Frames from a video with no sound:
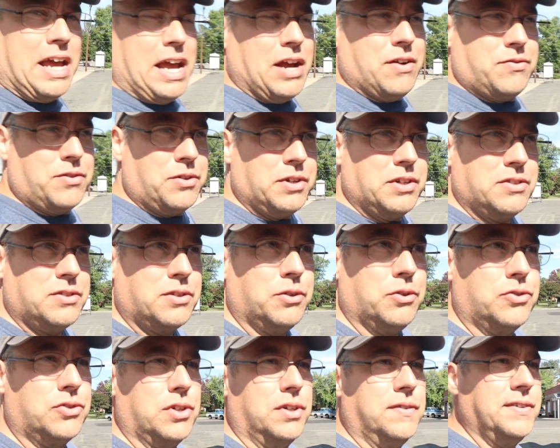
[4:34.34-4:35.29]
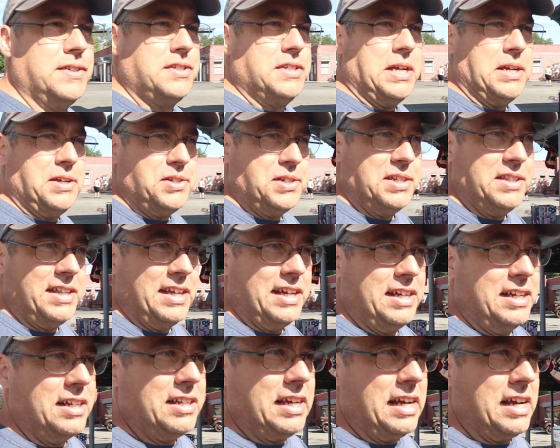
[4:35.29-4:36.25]
after his little service station
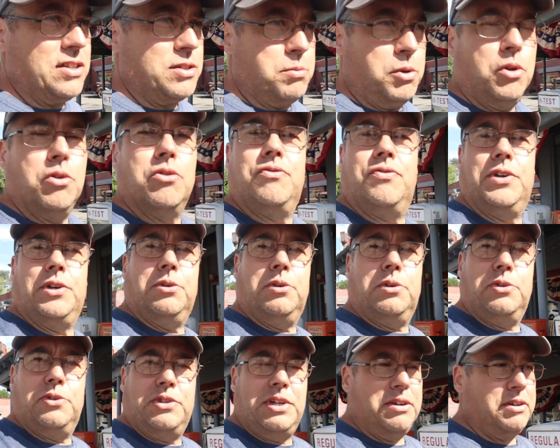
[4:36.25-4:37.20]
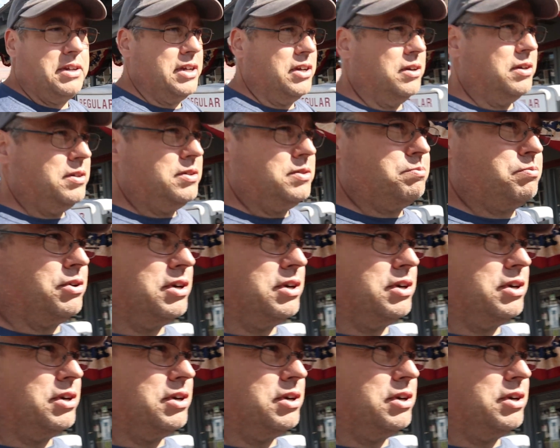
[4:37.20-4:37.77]
thing. They got some old vehicles out here. It's